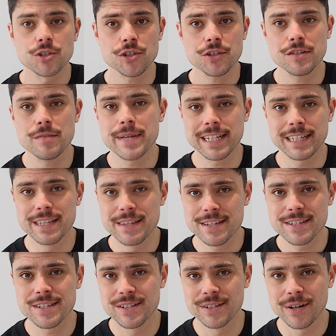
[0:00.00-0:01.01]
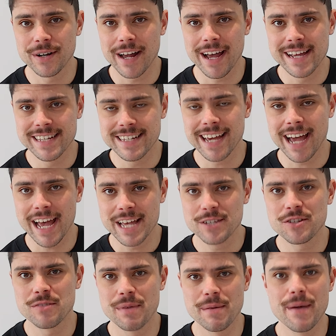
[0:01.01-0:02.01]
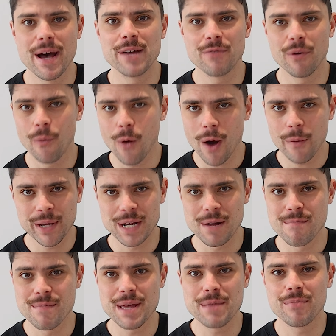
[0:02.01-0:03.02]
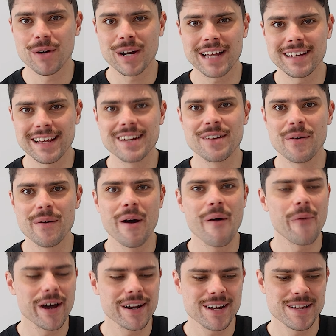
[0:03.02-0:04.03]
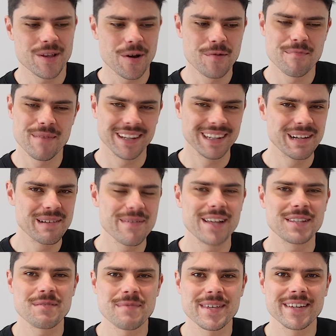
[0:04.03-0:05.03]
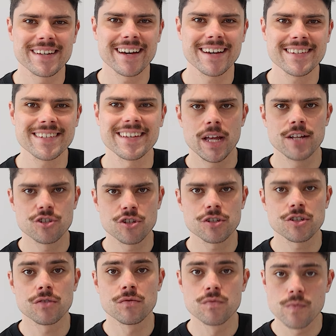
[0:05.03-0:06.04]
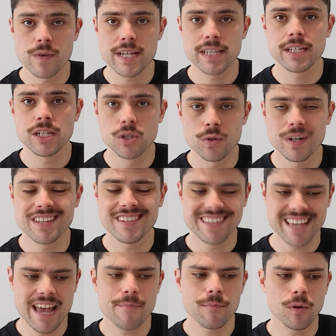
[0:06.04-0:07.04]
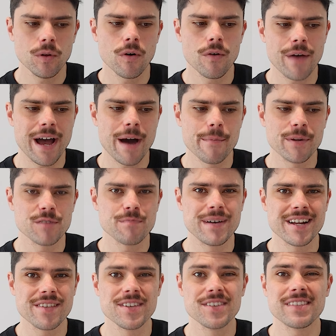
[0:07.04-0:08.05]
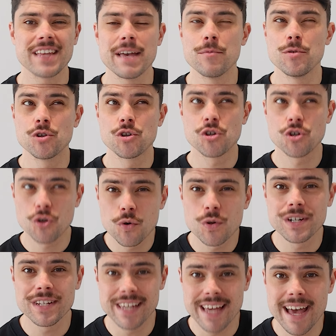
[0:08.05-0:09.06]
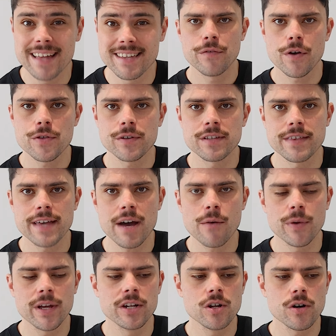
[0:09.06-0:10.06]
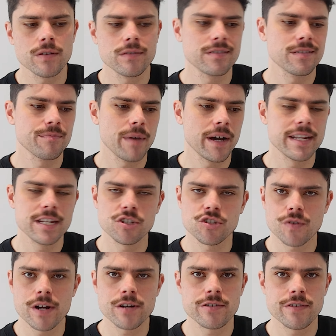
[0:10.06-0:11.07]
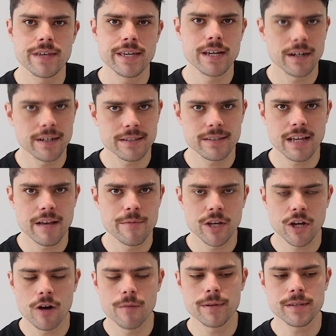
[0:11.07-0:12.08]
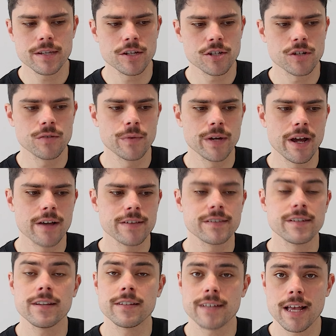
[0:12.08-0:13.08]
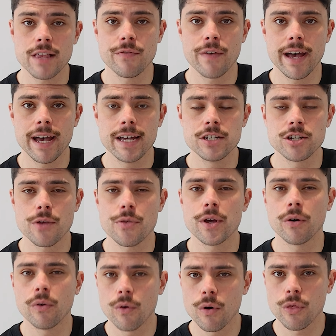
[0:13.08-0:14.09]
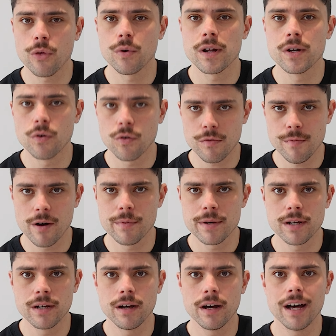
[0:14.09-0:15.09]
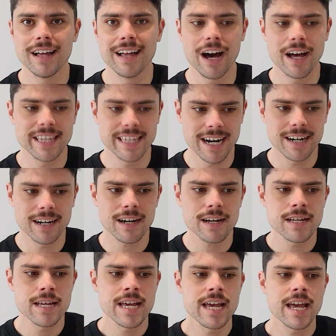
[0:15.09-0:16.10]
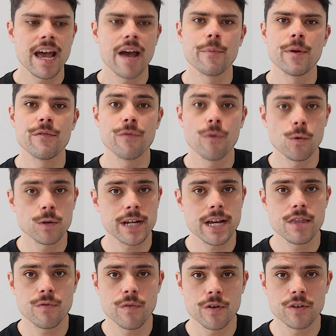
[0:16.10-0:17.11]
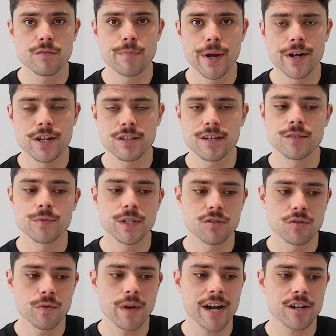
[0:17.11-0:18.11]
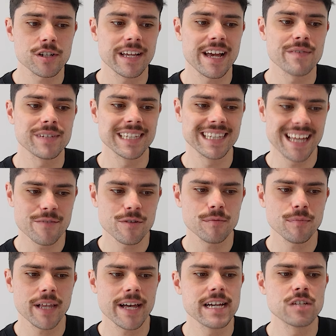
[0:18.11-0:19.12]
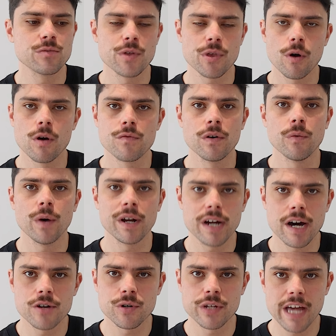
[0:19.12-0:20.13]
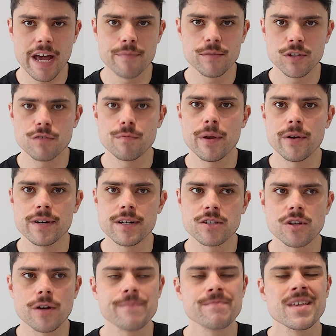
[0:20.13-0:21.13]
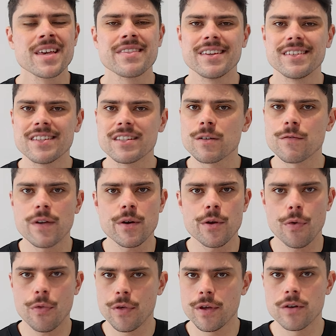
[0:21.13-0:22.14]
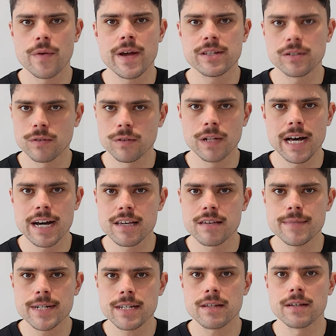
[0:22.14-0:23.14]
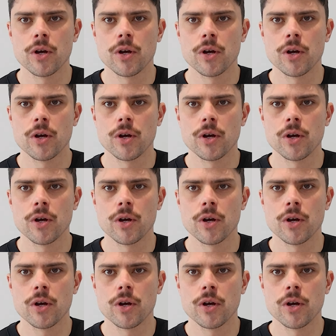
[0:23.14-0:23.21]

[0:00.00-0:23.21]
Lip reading: Just to be clear, this is not a case to be made for why we're going to beat Port Adelaide in round one. I don't believe that to be the case. It's just a really good example of how much better this team should get. Further to that, we are not by any stretch the youngest team in the competition. We are 16th for age. I think Hawthorn and North Melbourne are younger, and we're 14th for experience because we do actually have 11 players with over 100 games experience. So this is a very theoretical argument.